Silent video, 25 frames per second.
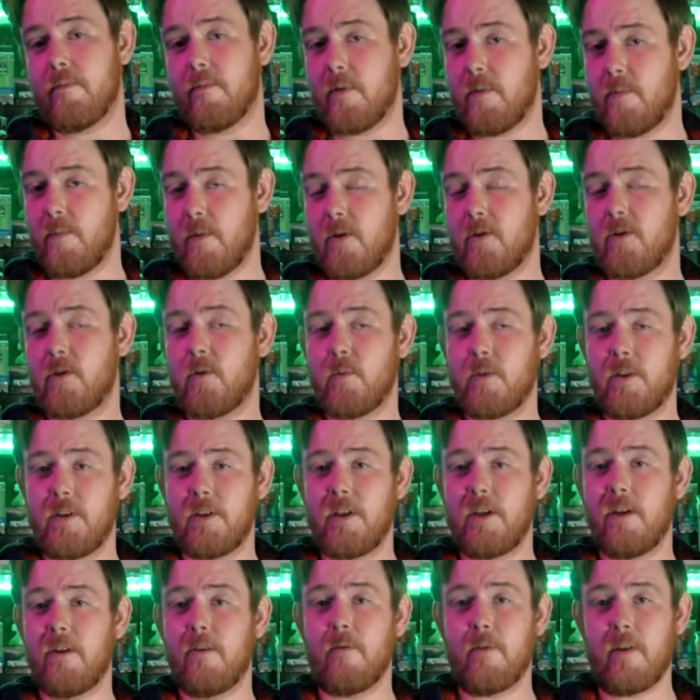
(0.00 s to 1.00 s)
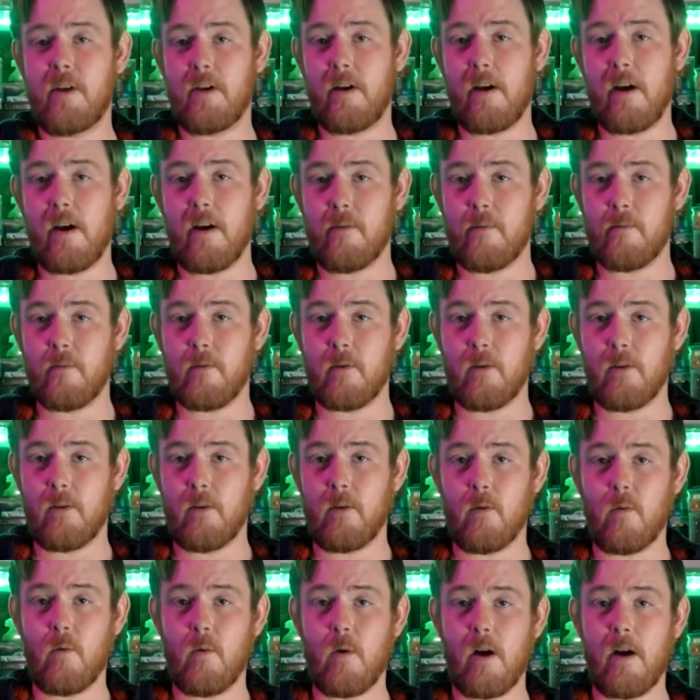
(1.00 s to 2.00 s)
the most we see of Egon for a
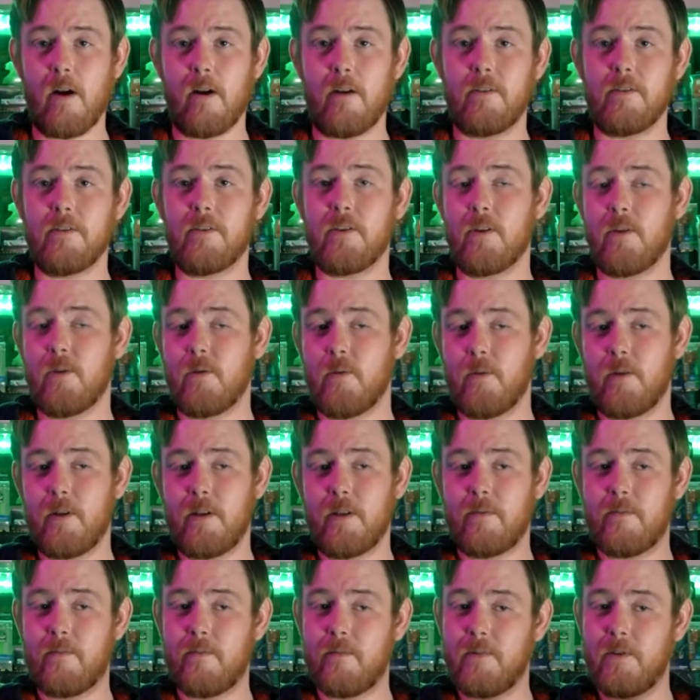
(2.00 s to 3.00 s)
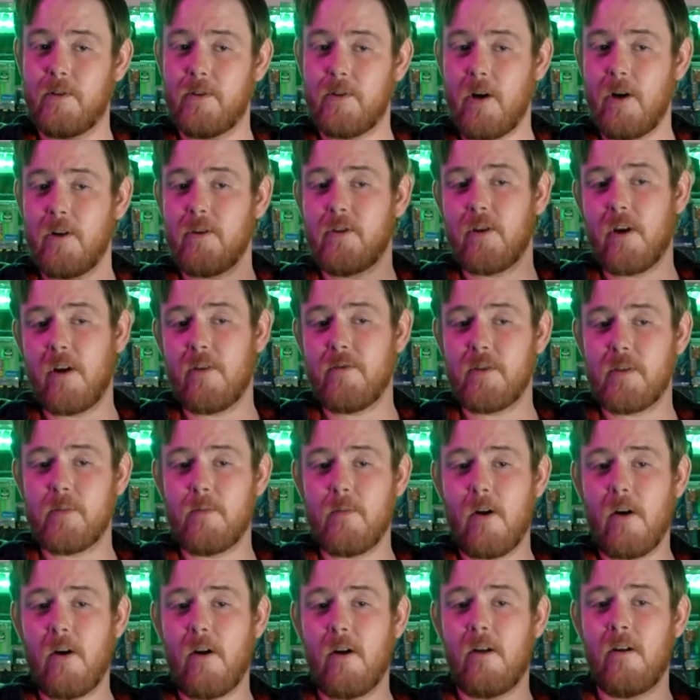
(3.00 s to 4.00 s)
little while, so it starts off
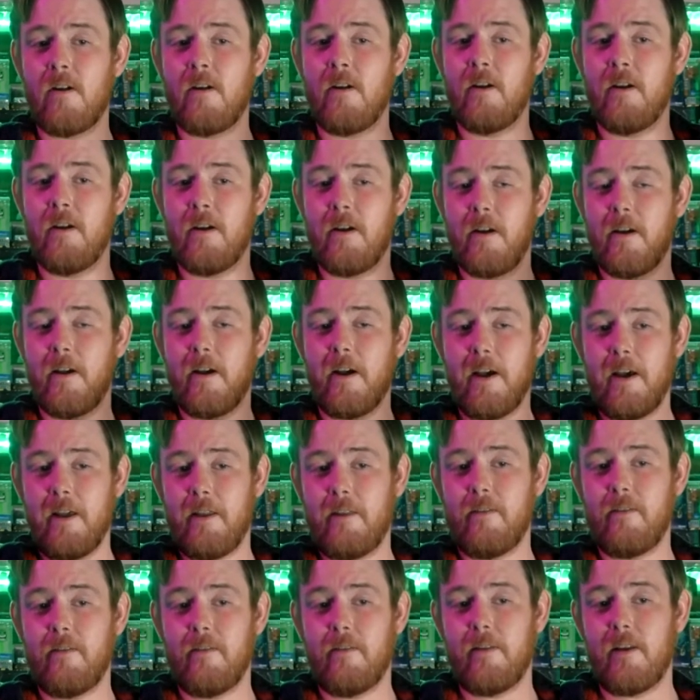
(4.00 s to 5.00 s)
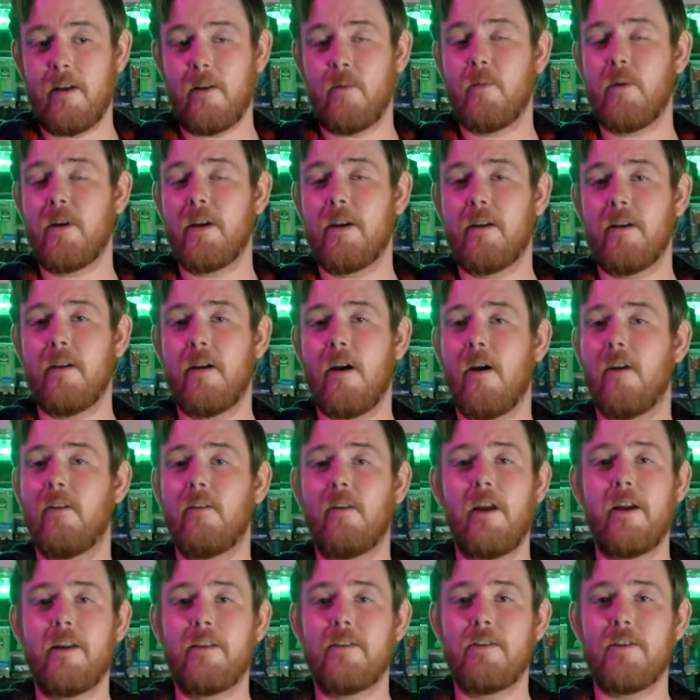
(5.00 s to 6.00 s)
small, and then we are
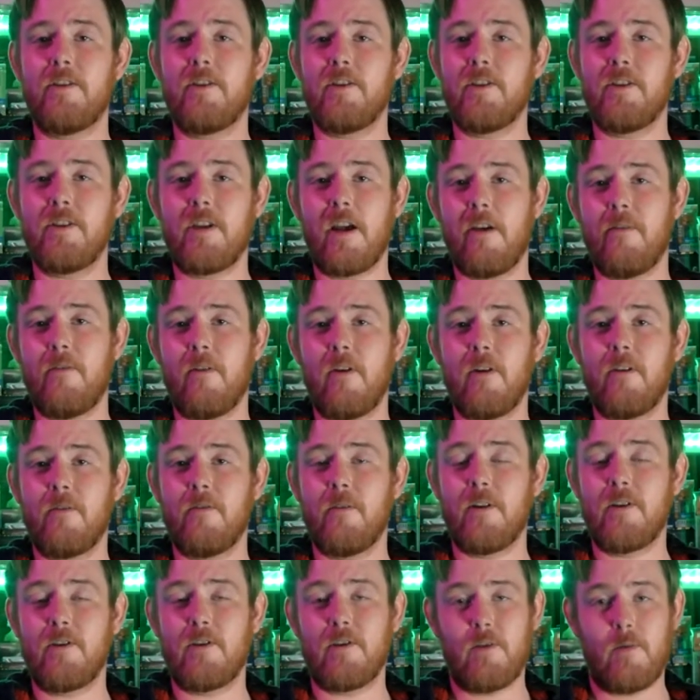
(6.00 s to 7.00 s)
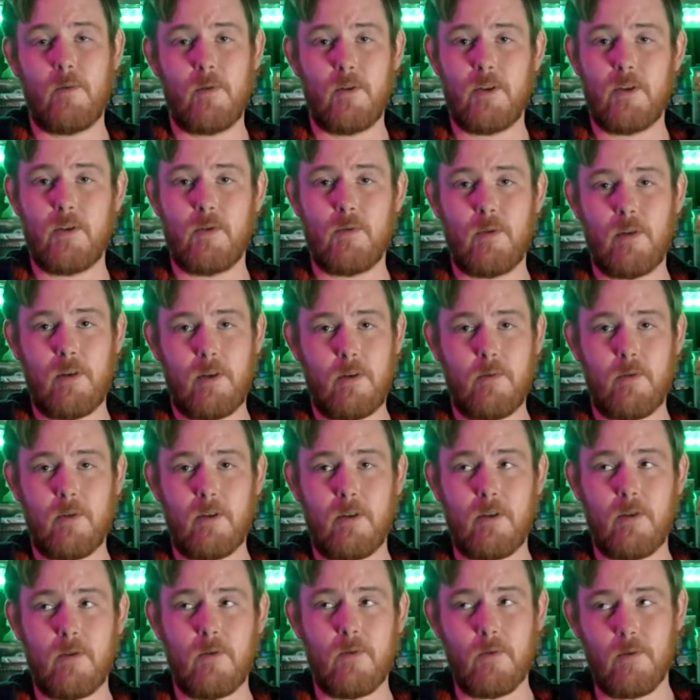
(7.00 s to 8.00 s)
led to just have our adventure, which is really,
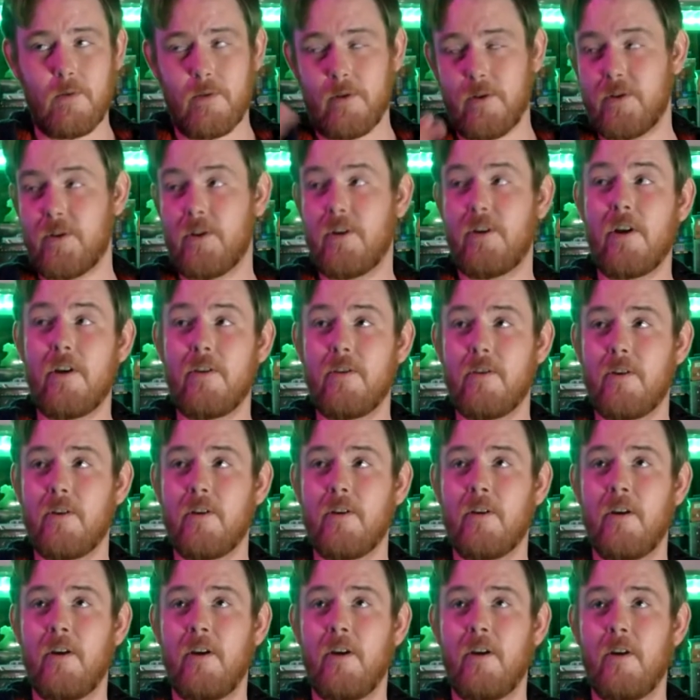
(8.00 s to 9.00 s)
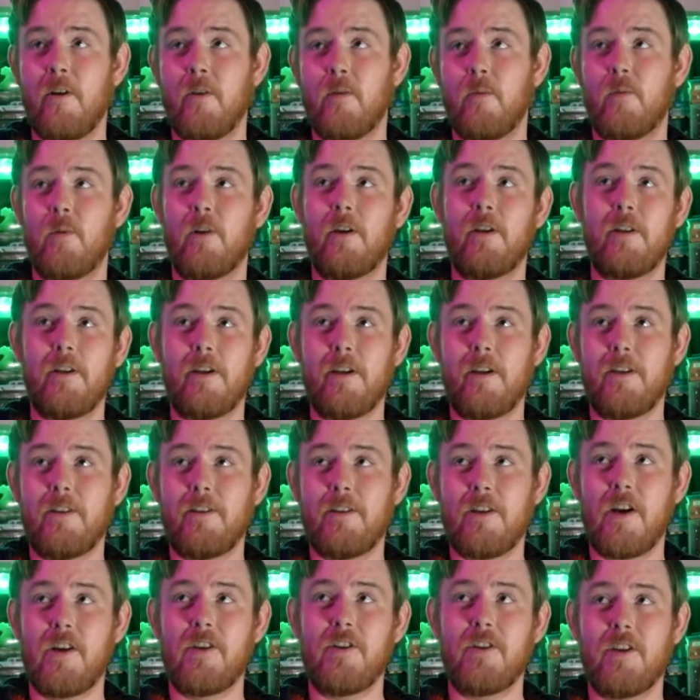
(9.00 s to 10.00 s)
really cool. There's another really
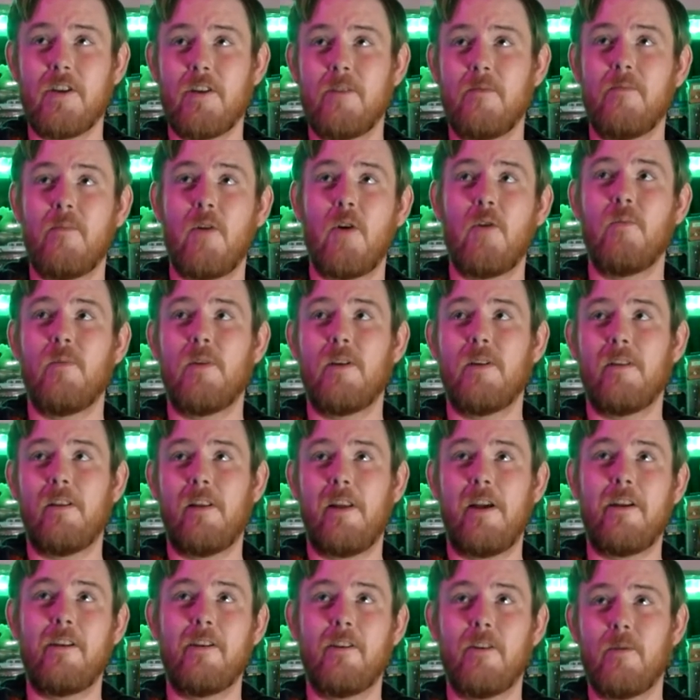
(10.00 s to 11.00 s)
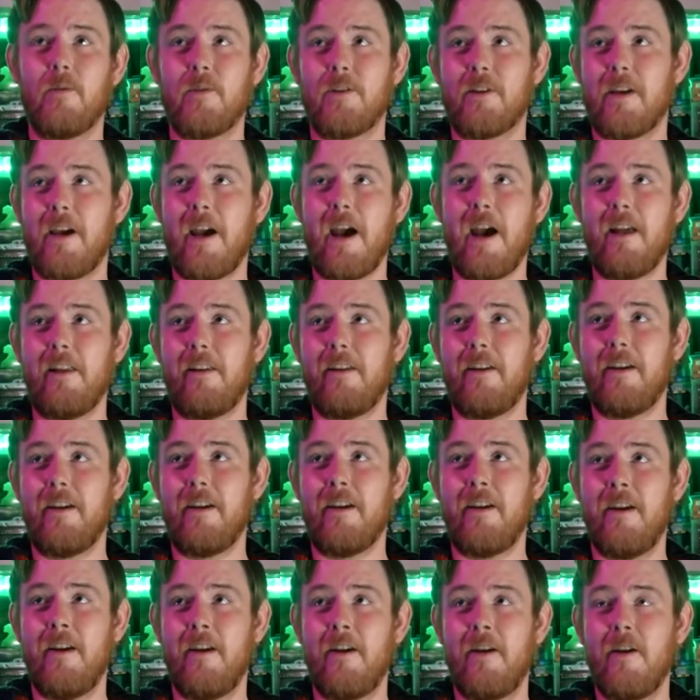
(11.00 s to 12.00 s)
touching moment later with Callie,